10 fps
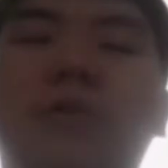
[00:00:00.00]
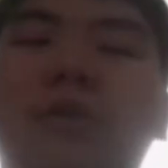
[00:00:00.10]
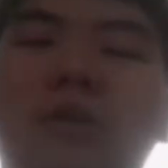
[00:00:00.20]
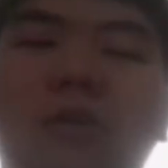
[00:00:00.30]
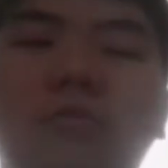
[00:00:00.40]
or
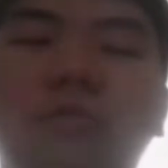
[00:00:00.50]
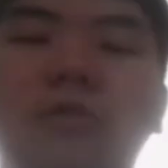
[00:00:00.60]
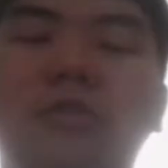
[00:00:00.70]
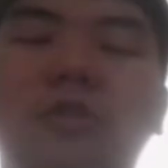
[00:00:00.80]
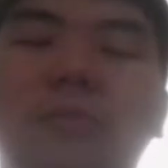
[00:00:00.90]
working out.
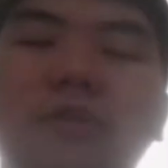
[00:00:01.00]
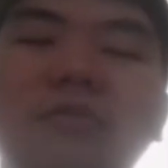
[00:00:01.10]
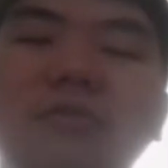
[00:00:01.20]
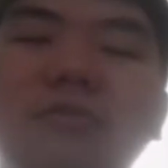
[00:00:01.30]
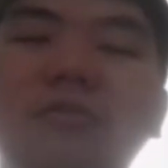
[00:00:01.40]

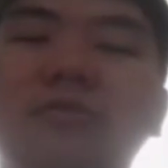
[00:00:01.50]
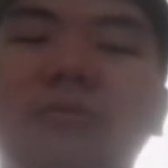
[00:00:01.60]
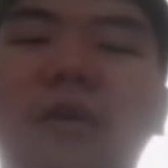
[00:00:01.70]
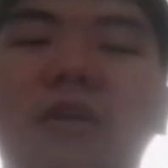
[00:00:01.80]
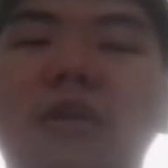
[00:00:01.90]
Muscle cells
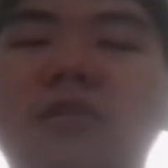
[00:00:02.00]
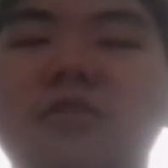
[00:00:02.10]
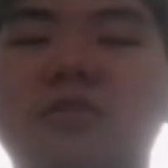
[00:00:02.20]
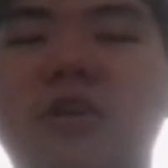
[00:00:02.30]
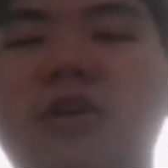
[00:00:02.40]
on my
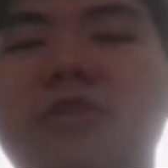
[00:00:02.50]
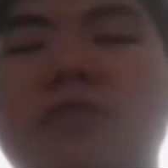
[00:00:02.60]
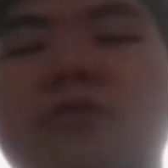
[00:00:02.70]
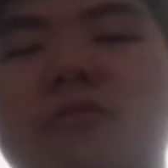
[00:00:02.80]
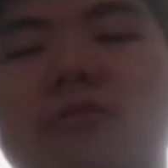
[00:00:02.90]
hand is
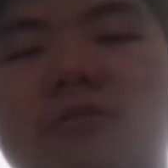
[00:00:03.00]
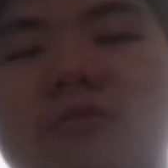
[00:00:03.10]
carrying